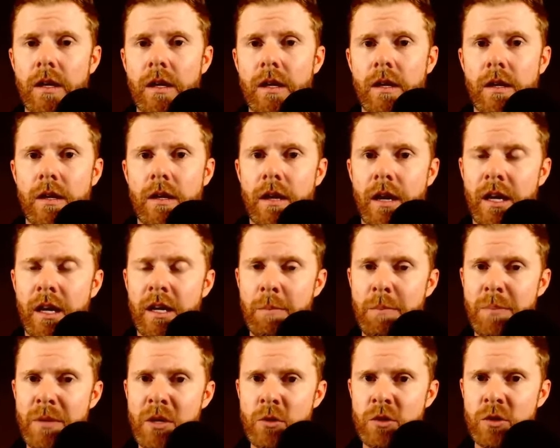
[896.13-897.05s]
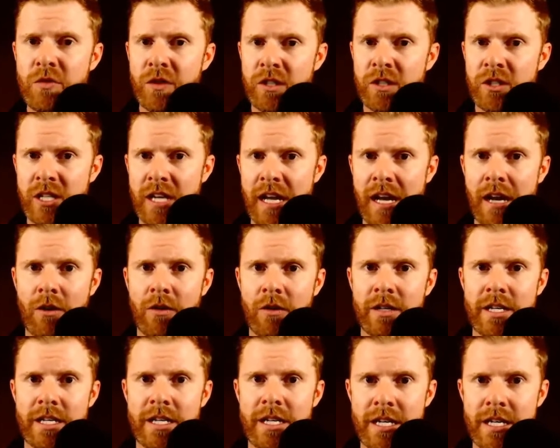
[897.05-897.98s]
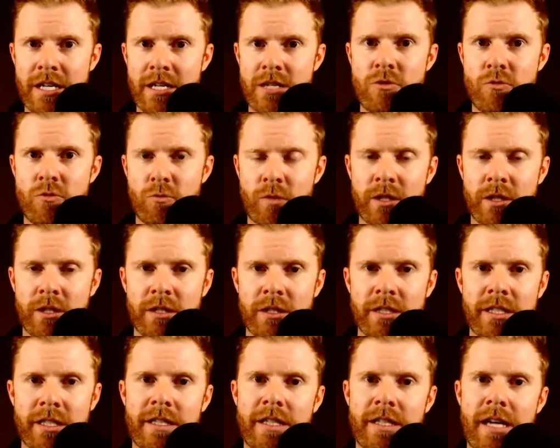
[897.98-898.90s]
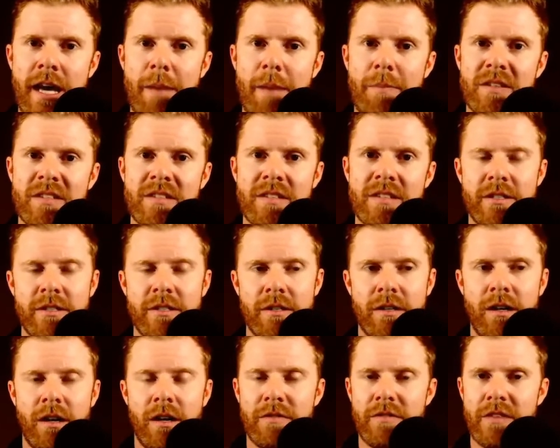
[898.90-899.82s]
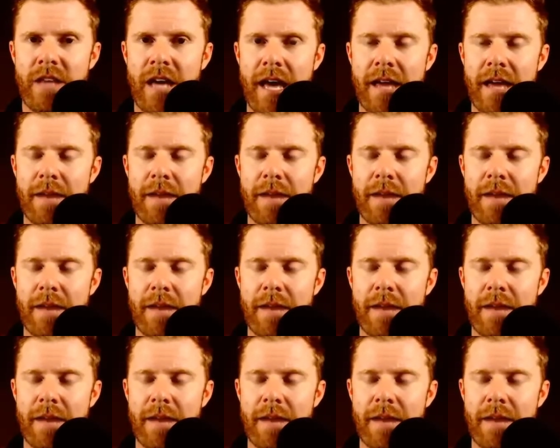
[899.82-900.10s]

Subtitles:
And abuse functionality is really at the epicenter of that.